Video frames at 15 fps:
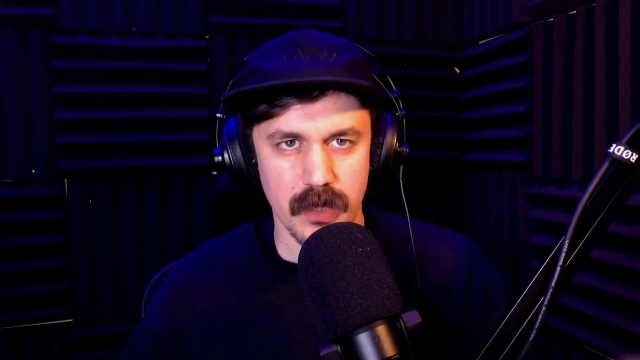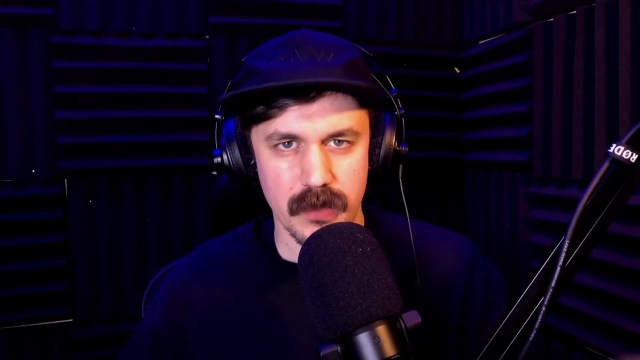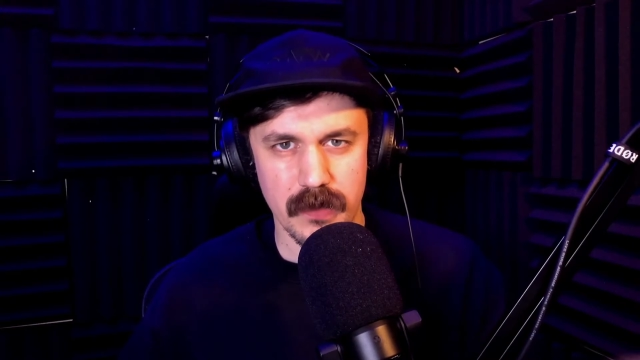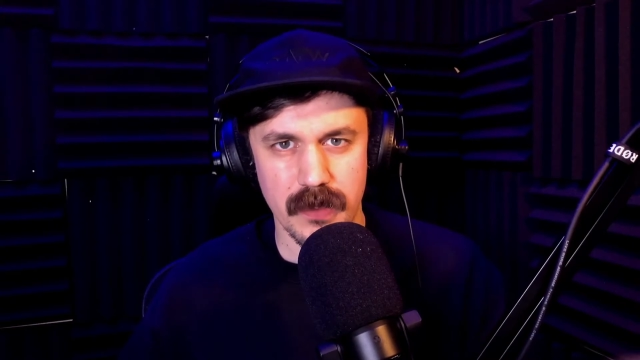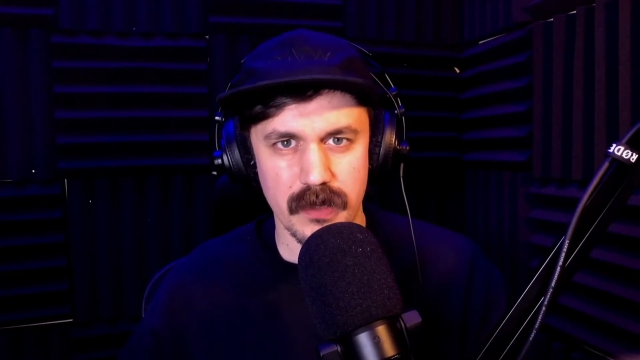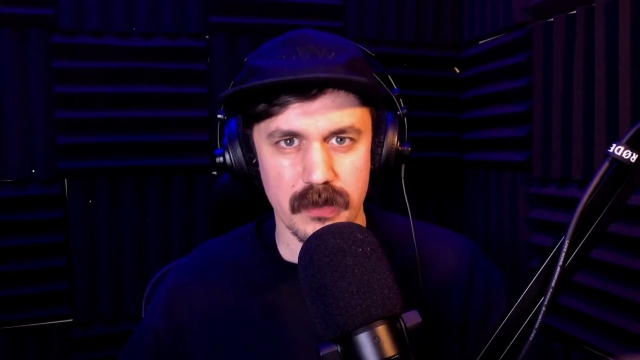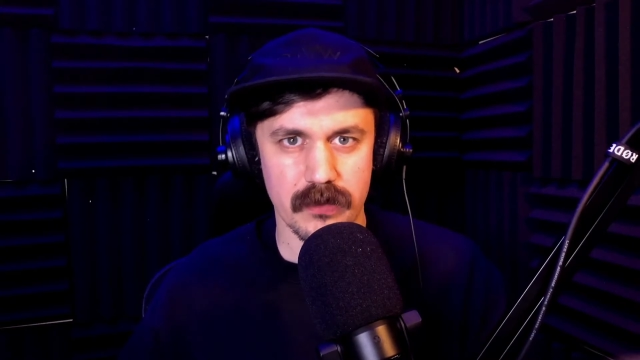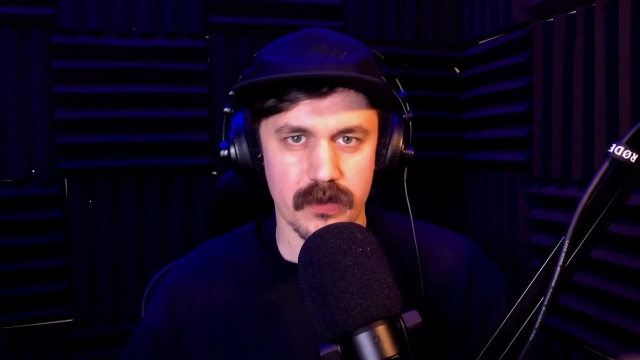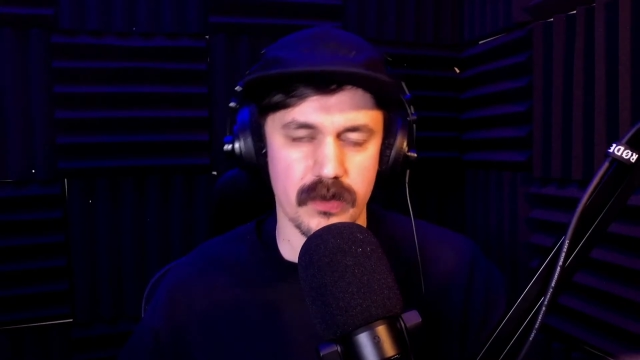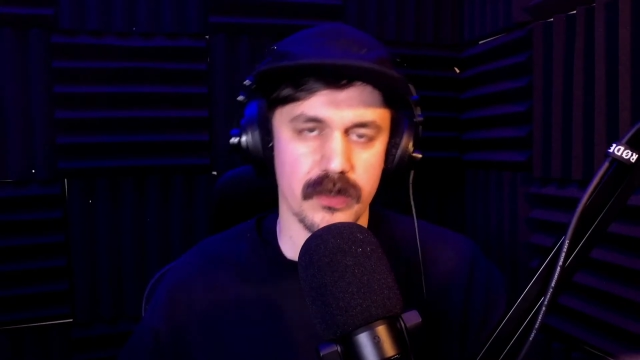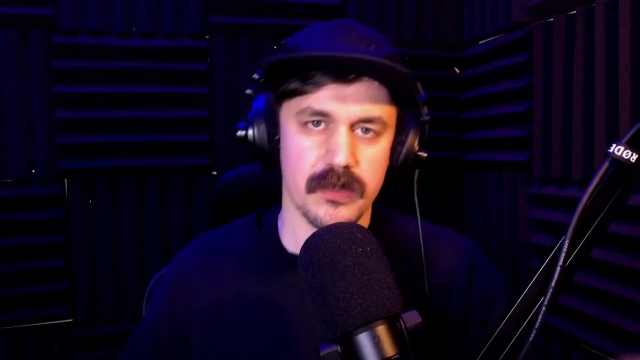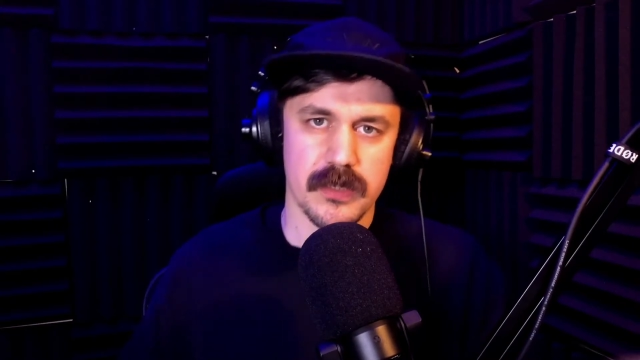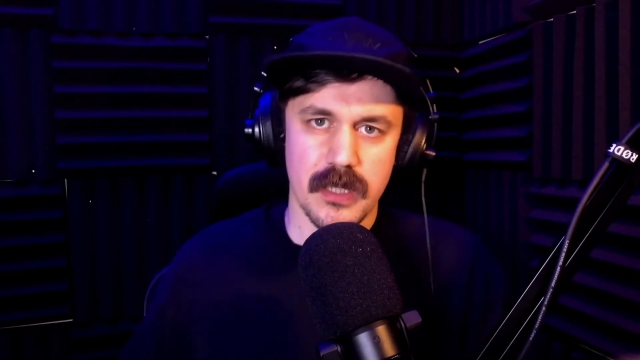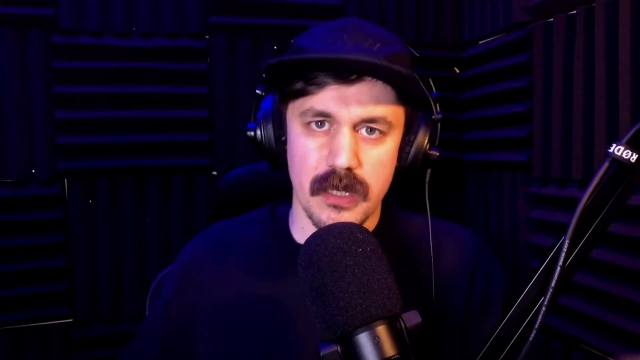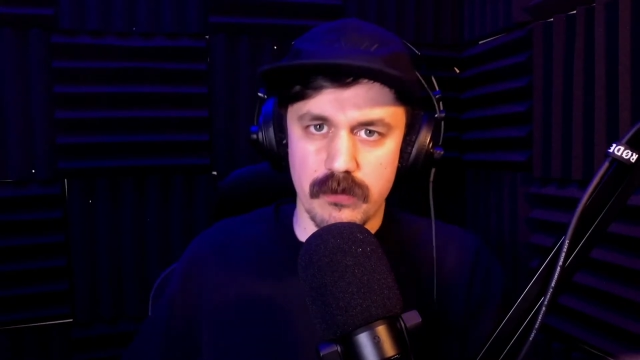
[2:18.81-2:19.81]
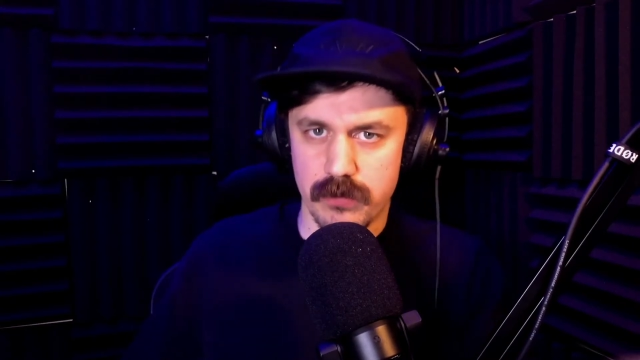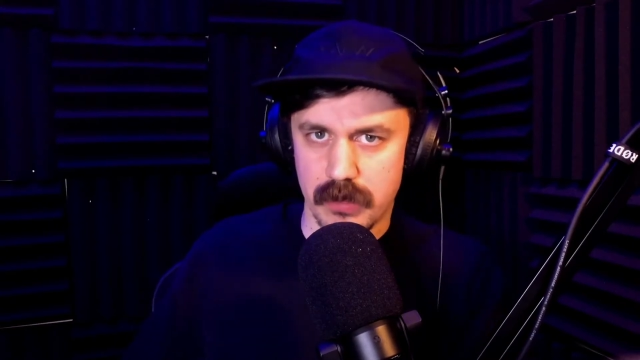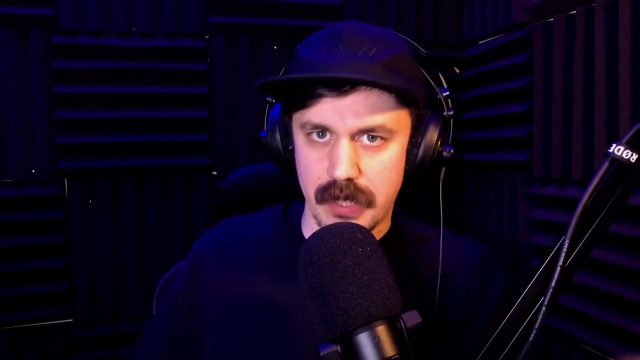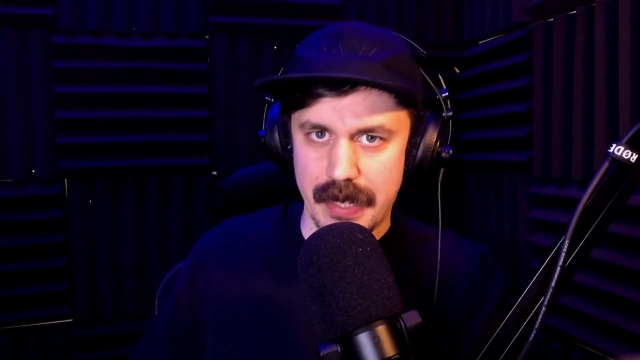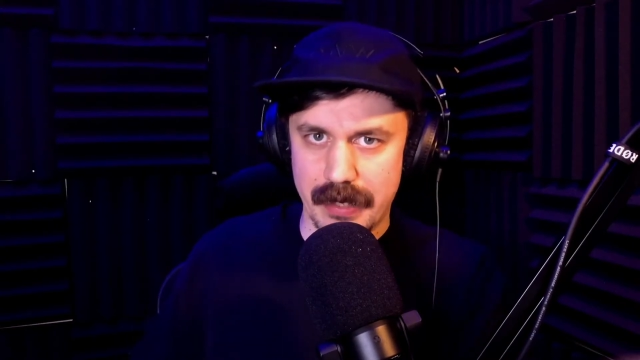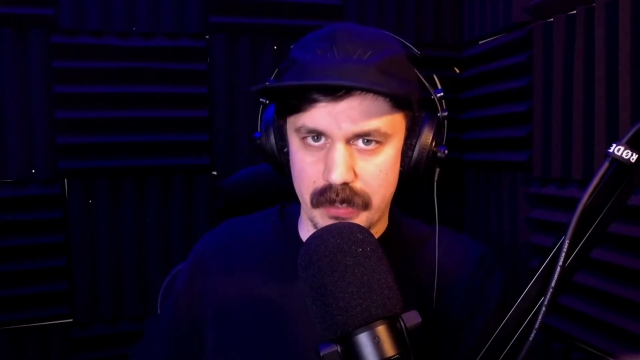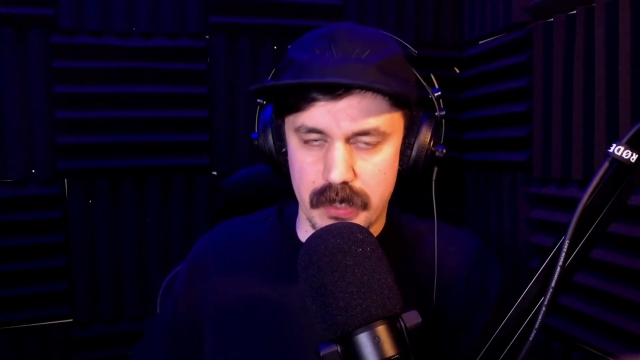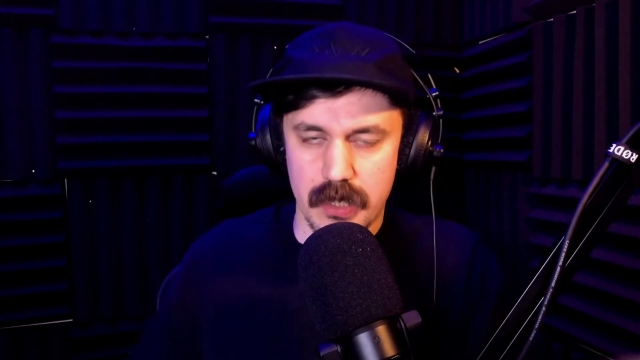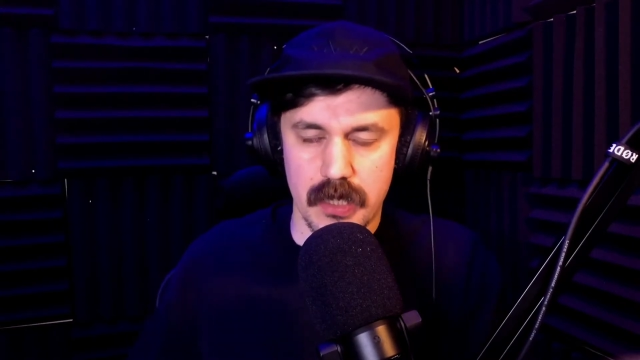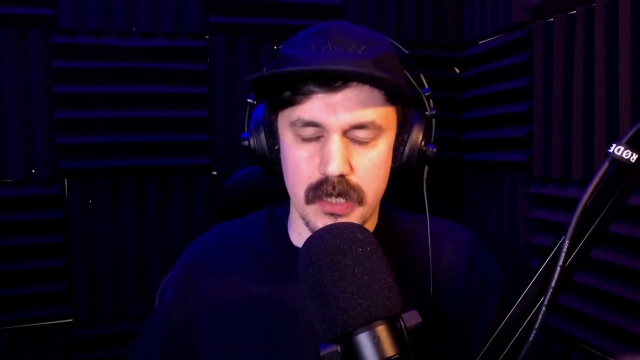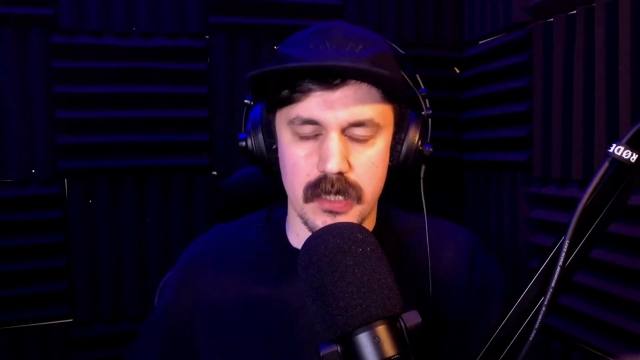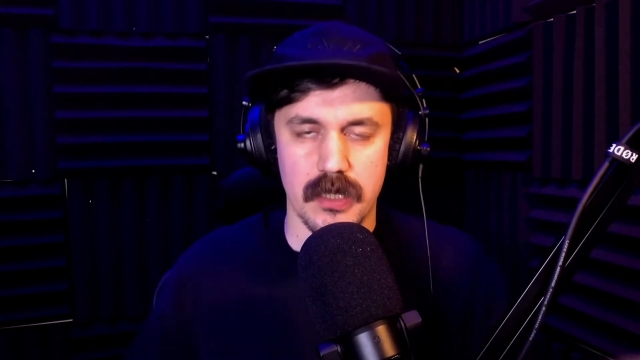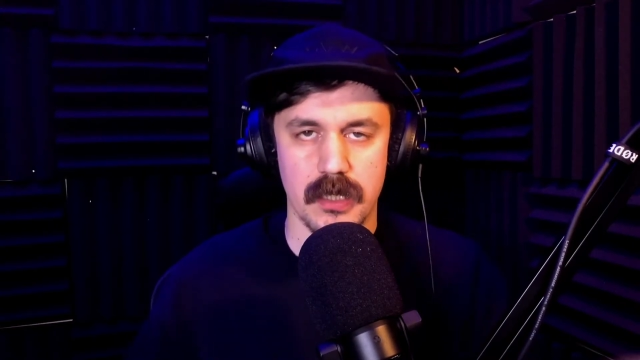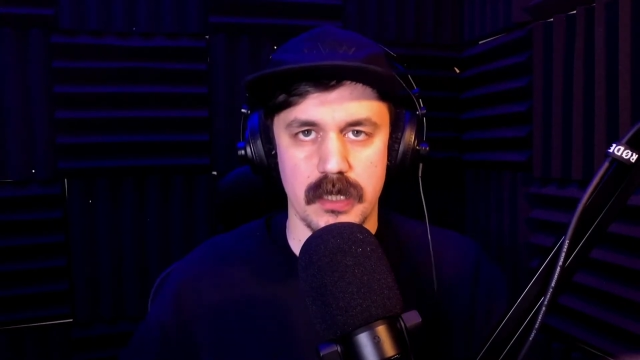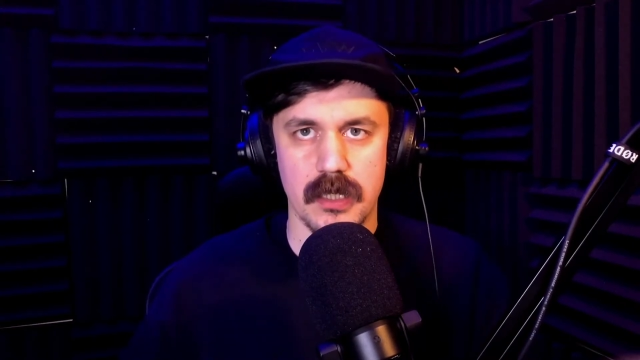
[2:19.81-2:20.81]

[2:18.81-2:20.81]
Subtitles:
I think it's kind of lacking.